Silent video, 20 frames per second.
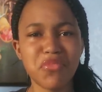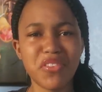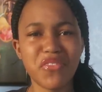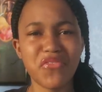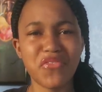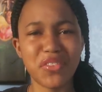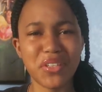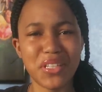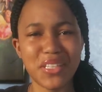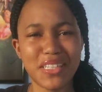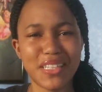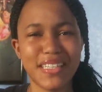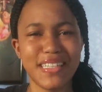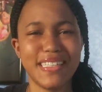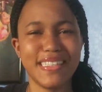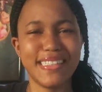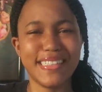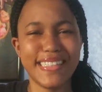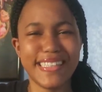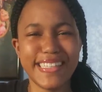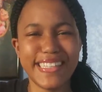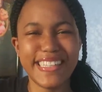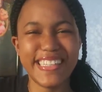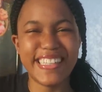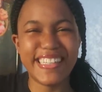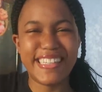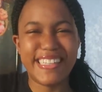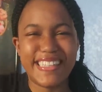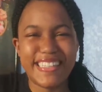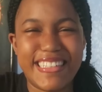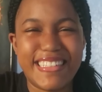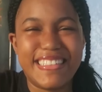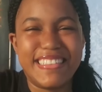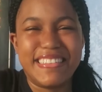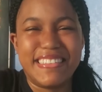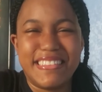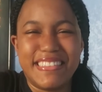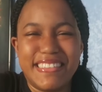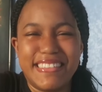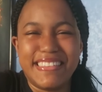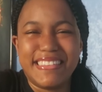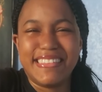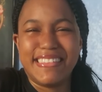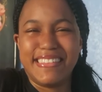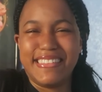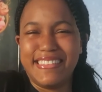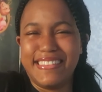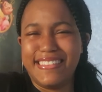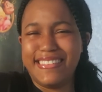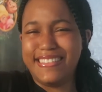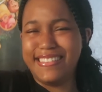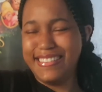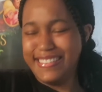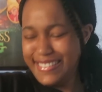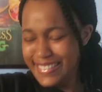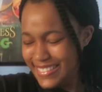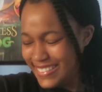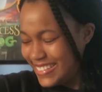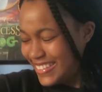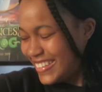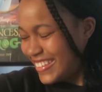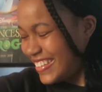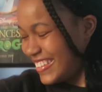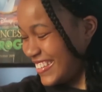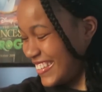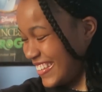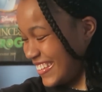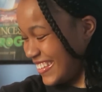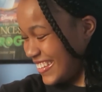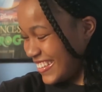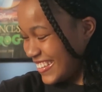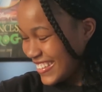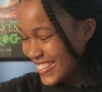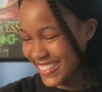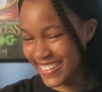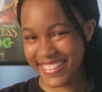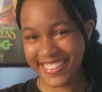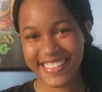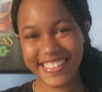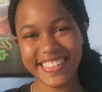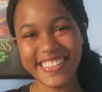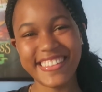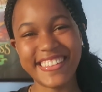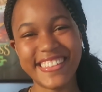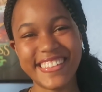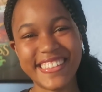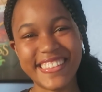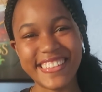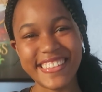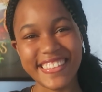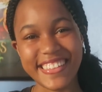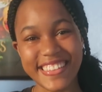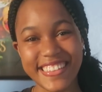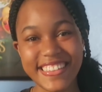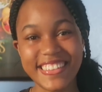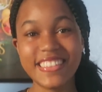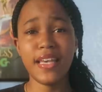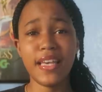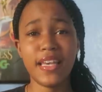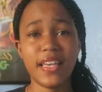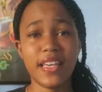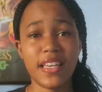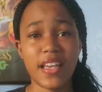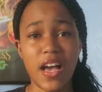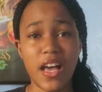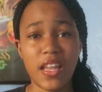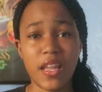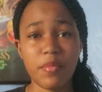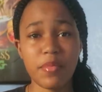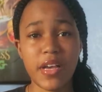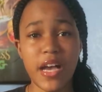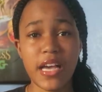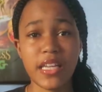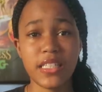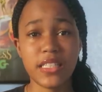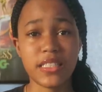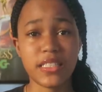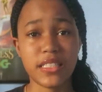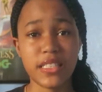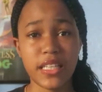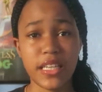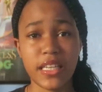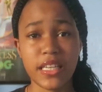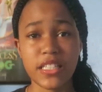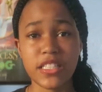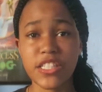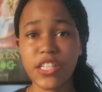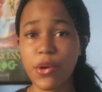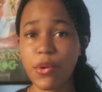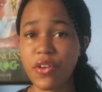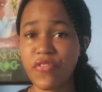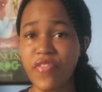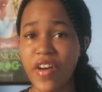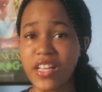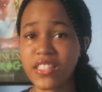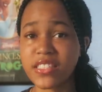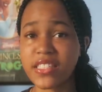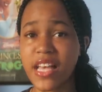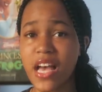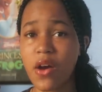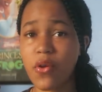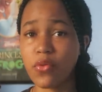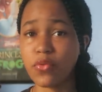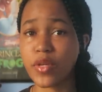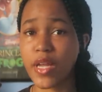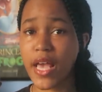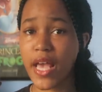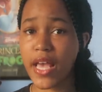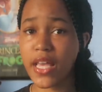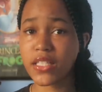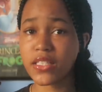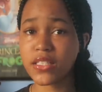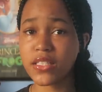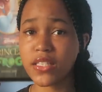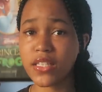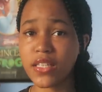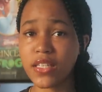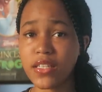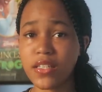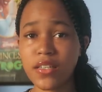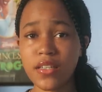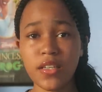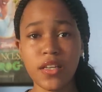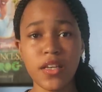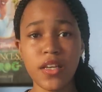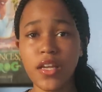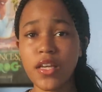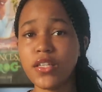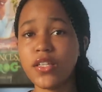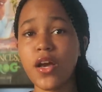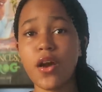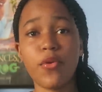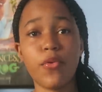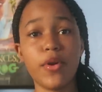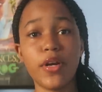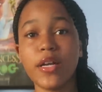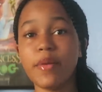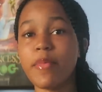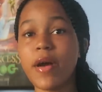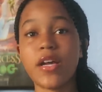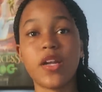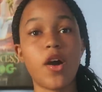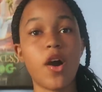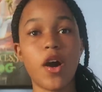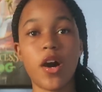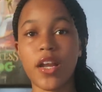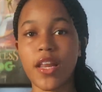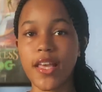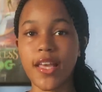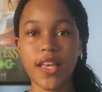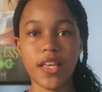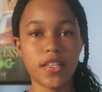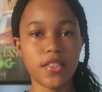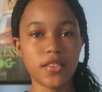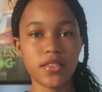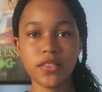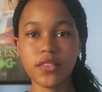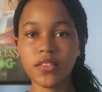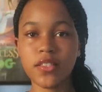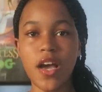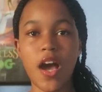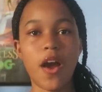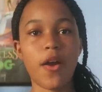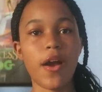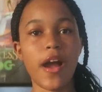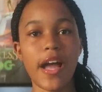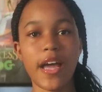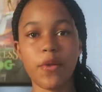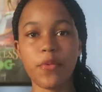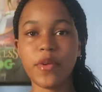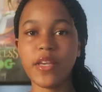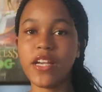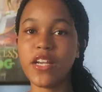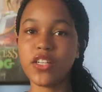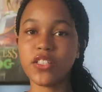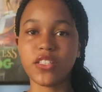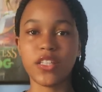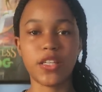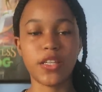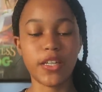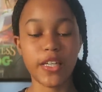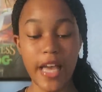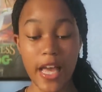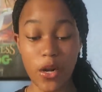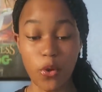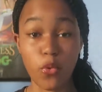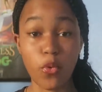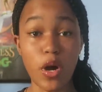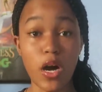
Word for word: We finna get lit. Uh, uh, uh. And y'all, I'm kind of sick, so if I sound nasty, don't worry about all that. All right, we here to learn how to